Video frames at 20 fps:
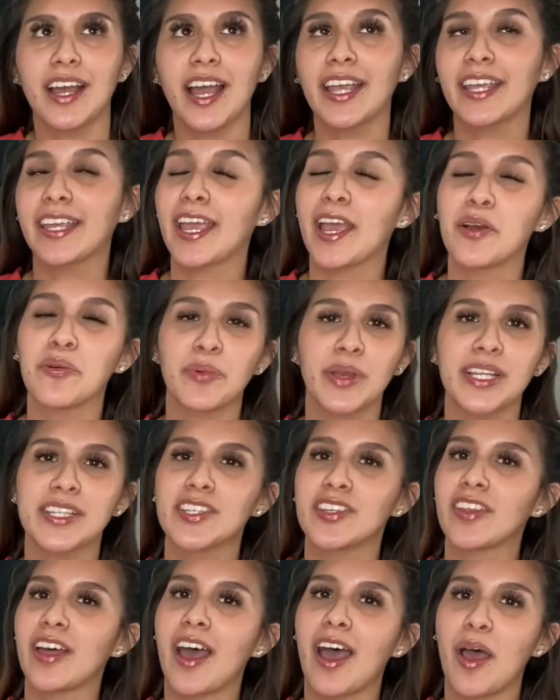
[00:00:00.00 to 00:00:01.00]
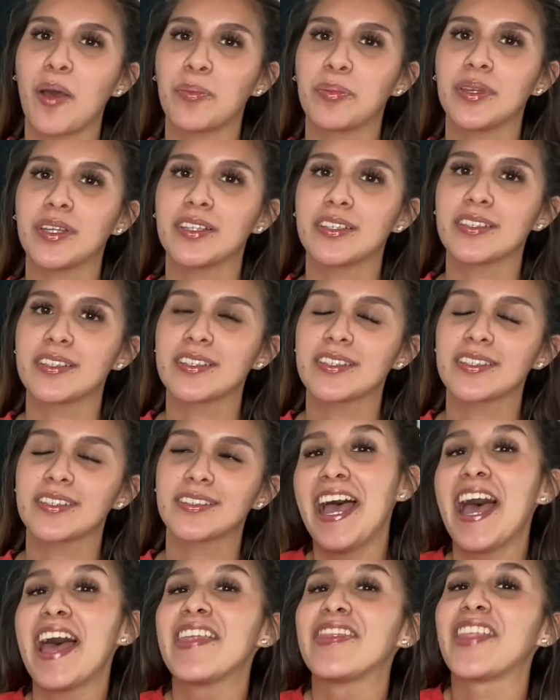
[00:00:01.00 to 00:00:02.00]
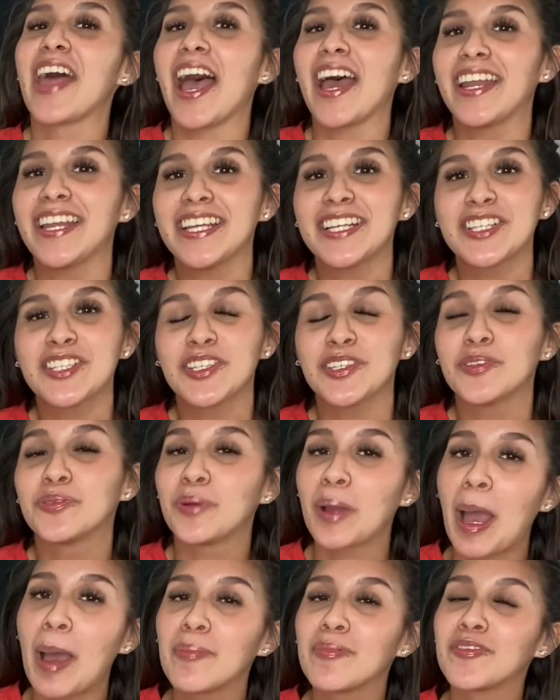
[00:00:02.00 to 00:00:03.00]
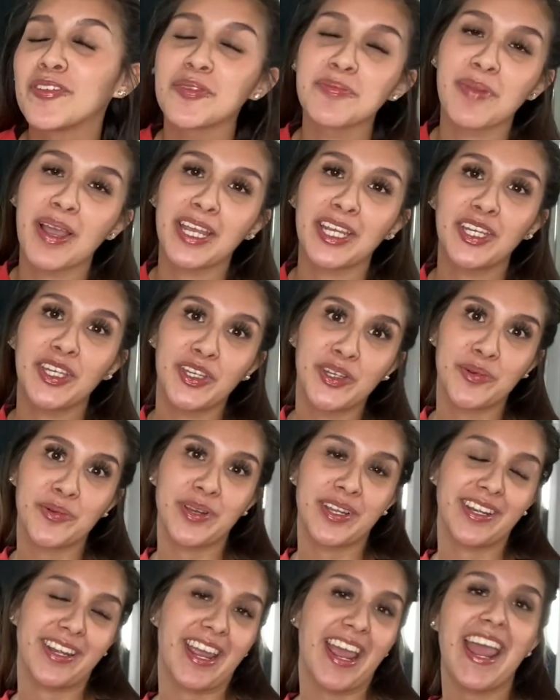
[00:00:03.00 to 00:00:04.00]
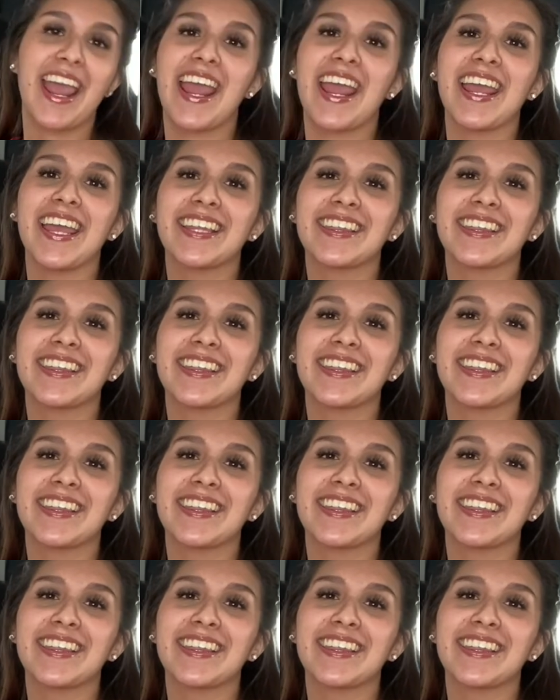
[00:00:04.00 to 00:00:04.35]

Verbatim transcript: I can't wait till that happens. And that is a wrap for my Q&A.